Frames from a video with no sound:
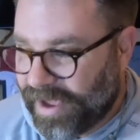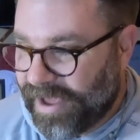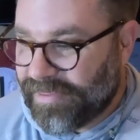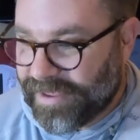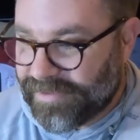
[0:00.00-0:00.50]

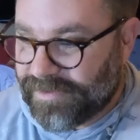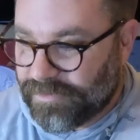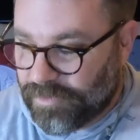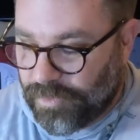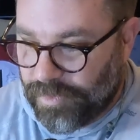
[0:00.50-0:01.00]
and then
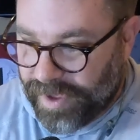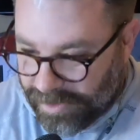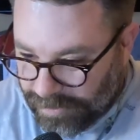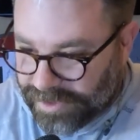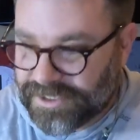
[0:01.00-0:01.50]

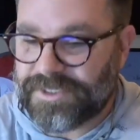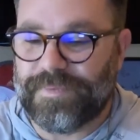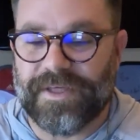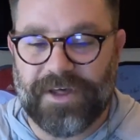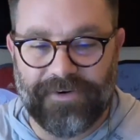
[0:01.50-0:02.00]
it will
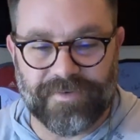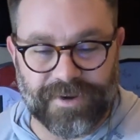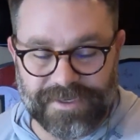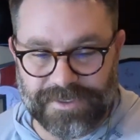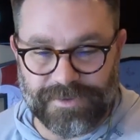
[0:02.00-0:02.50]
spill
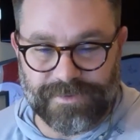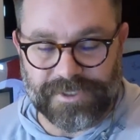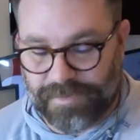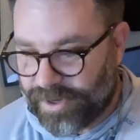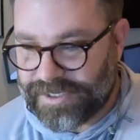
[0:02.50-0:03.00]
over into
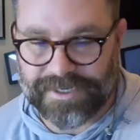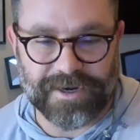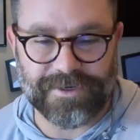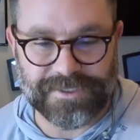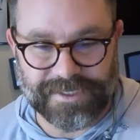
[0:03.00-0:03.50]
spring
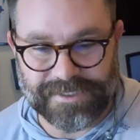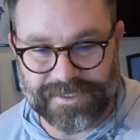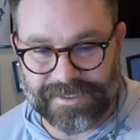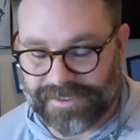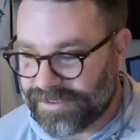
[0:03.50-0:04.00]
soccer
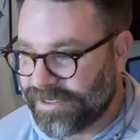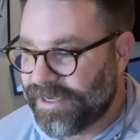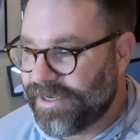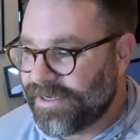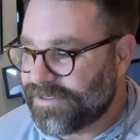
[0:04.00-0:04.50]
season and
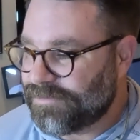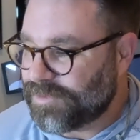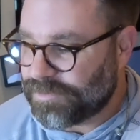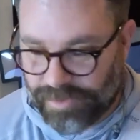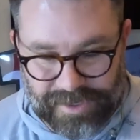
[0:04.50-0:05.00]

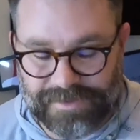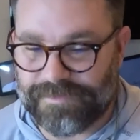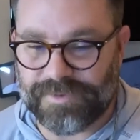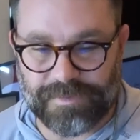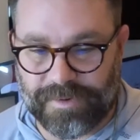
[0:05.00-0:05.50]

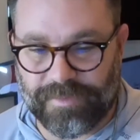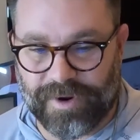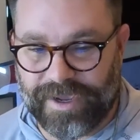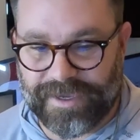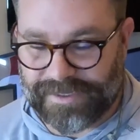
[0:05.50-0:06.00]
spring
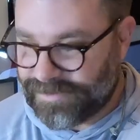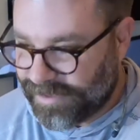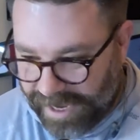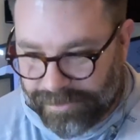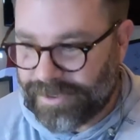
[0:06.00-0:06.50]
break
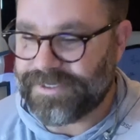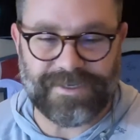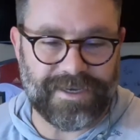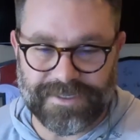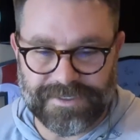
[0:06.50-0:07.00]
and 9 weeks
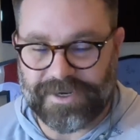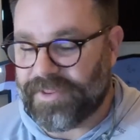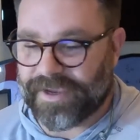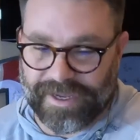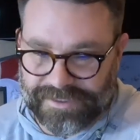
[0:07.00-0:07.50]
test and
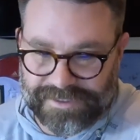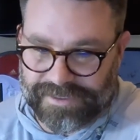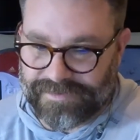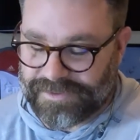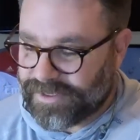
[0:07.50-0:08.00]
all that kind of
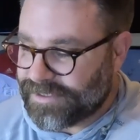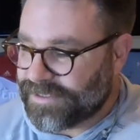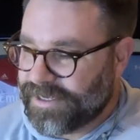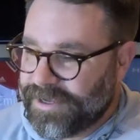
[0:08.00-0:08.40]
stuff. So that's